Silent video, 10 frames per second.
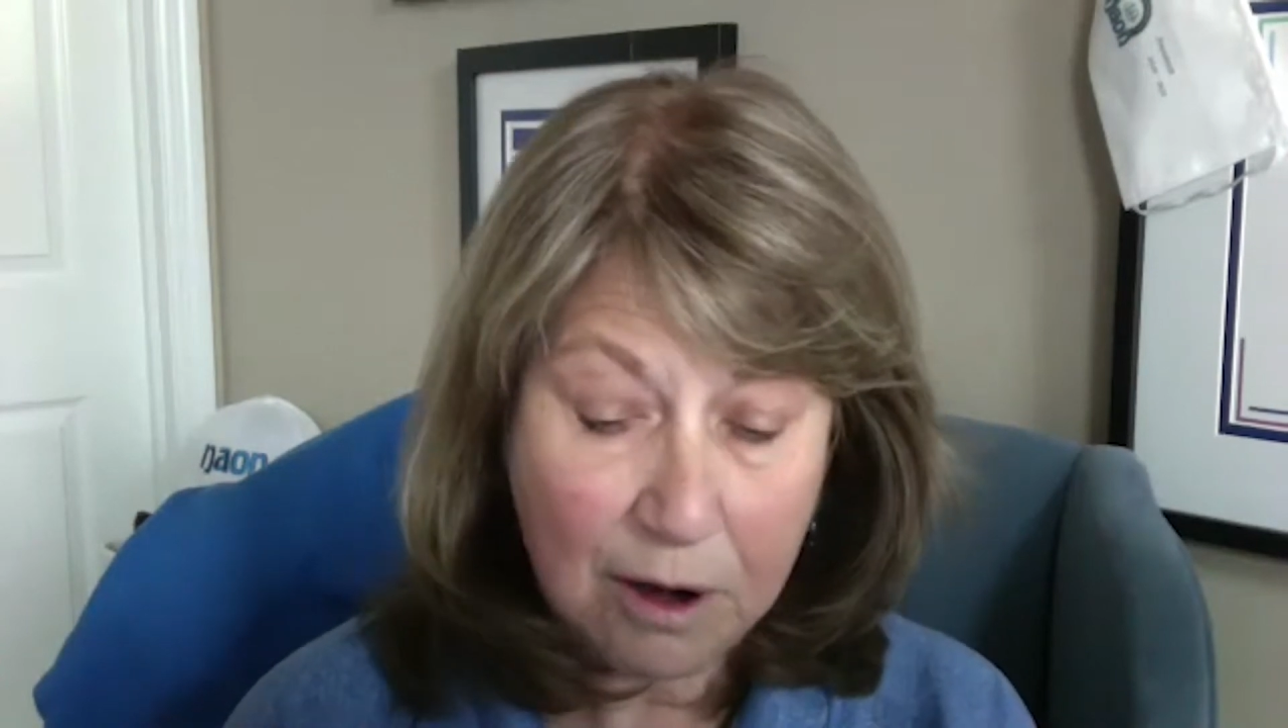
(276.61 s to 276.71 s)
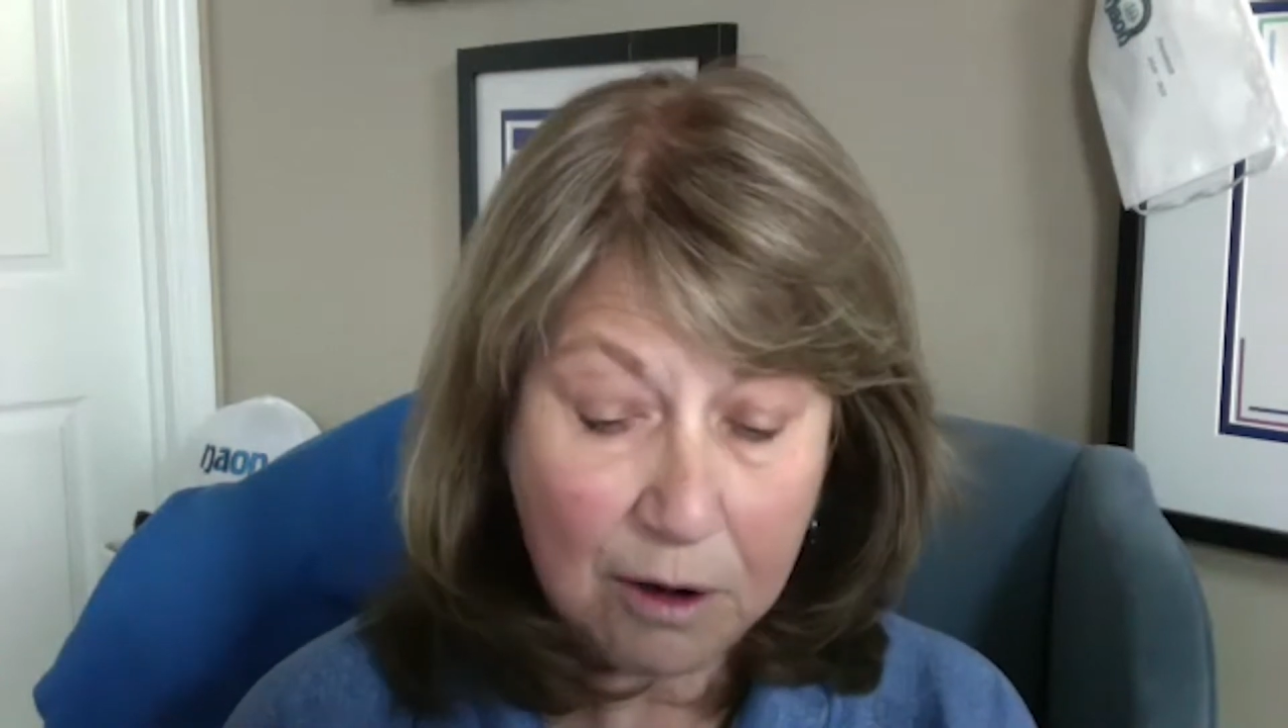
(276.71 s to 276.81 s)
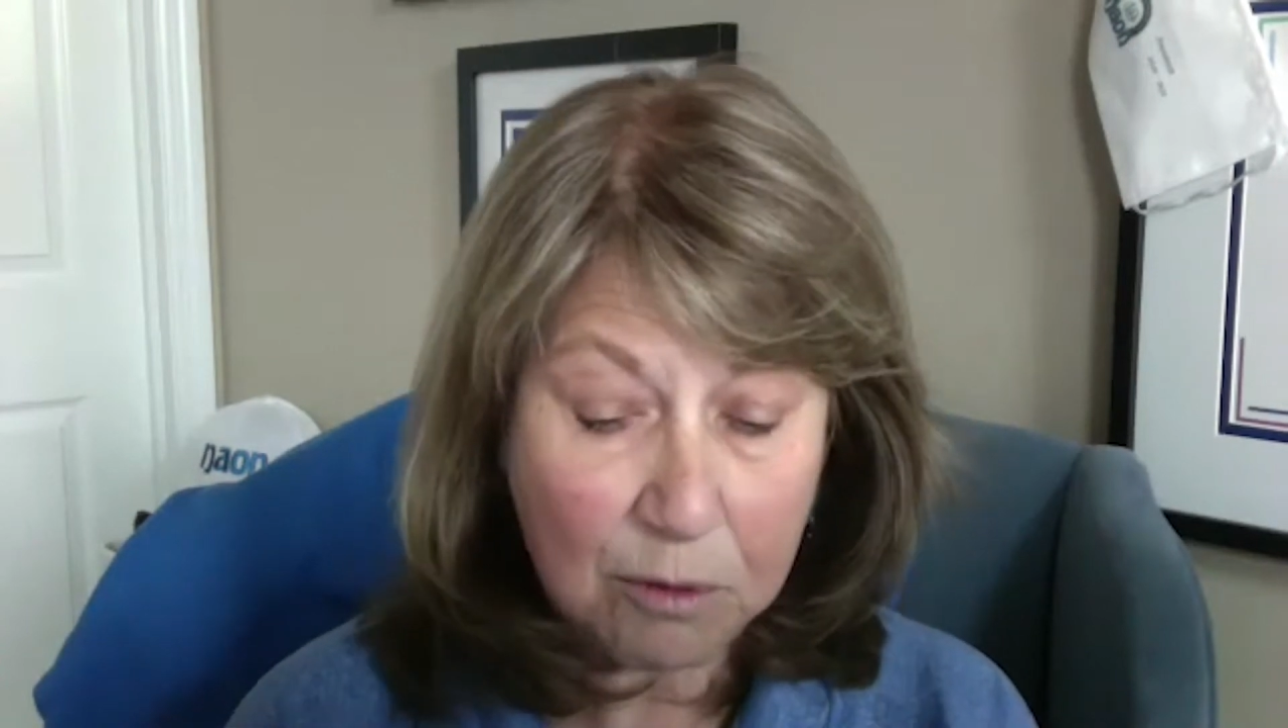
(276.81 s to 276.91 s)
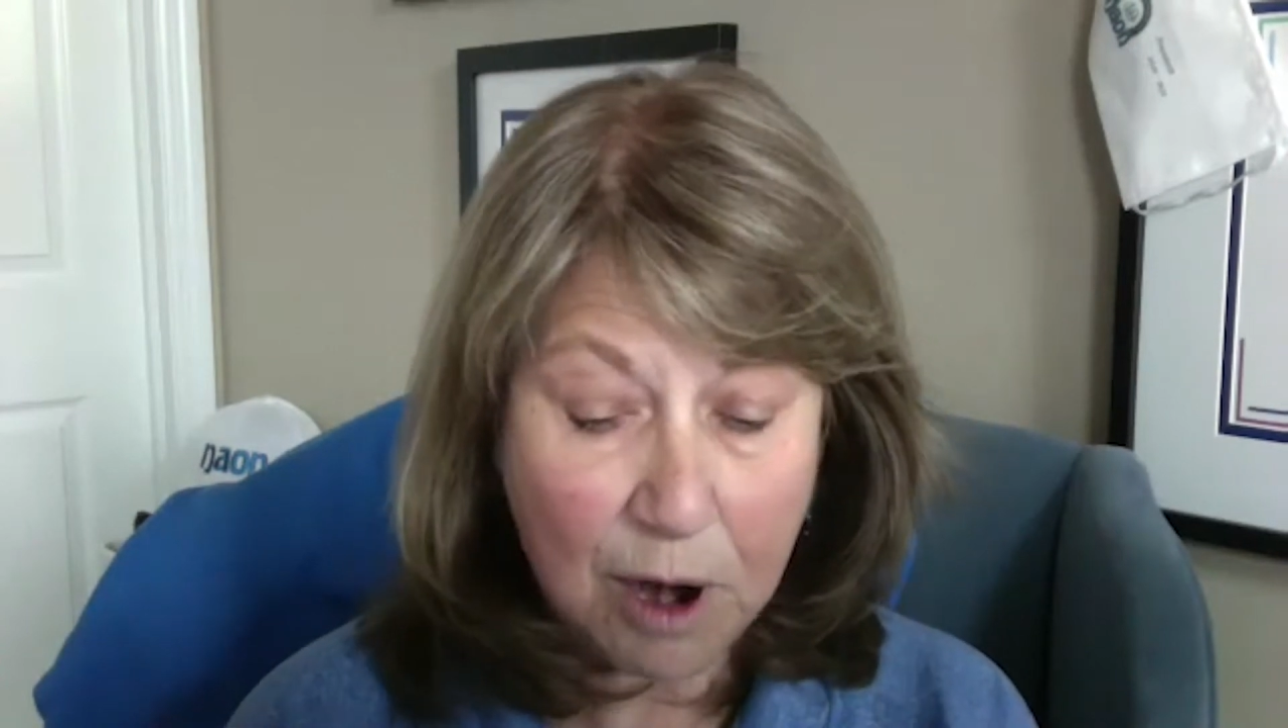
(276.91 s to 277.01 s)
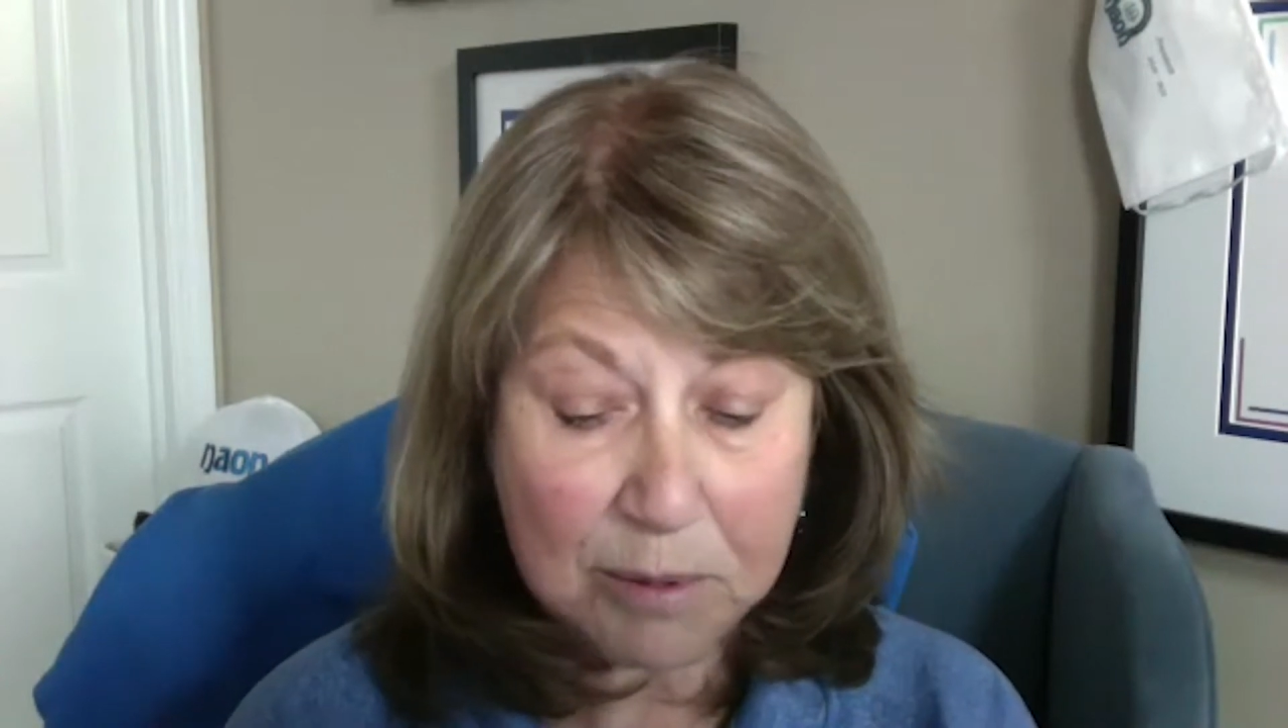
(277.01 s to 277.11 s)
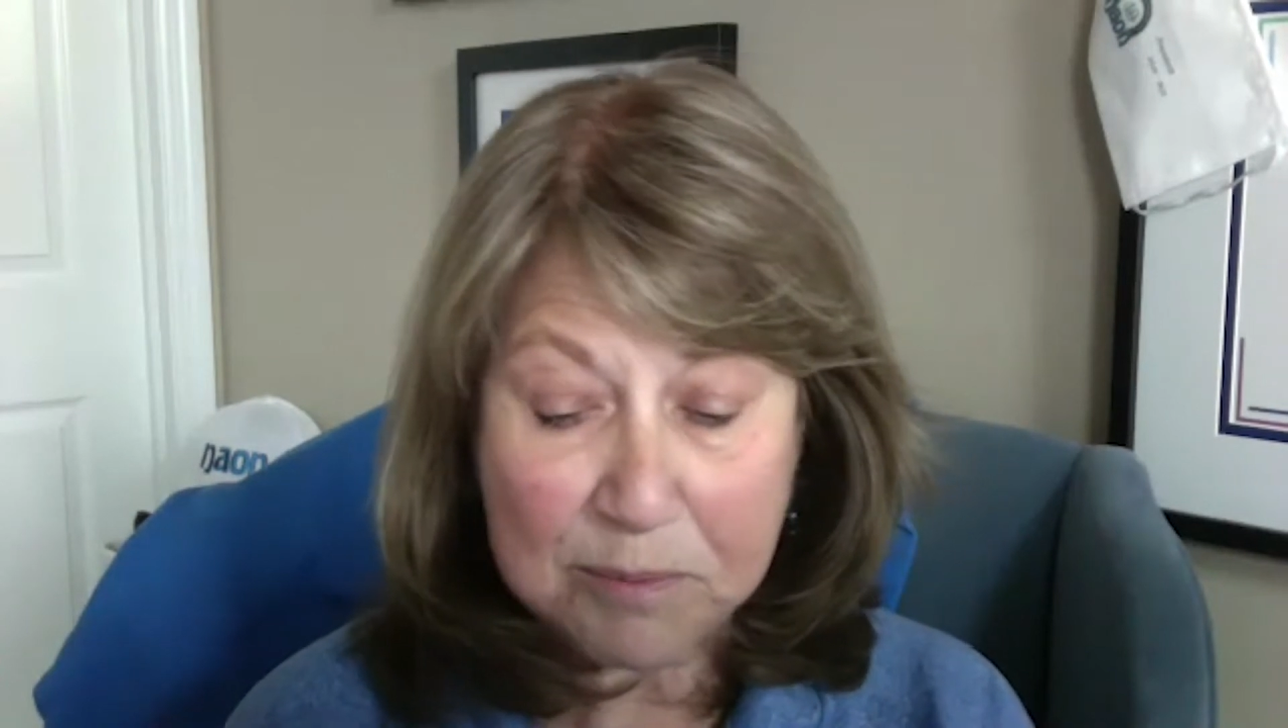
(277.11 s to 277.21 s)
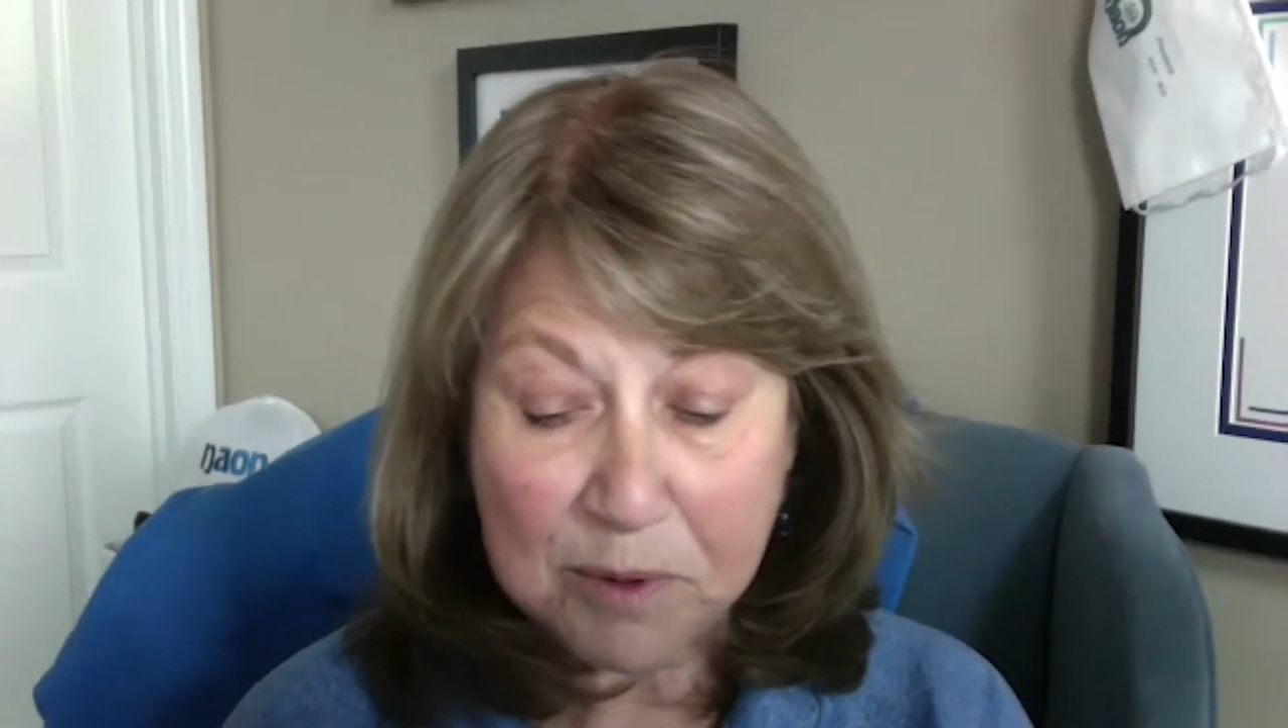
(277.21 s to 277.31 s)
Robert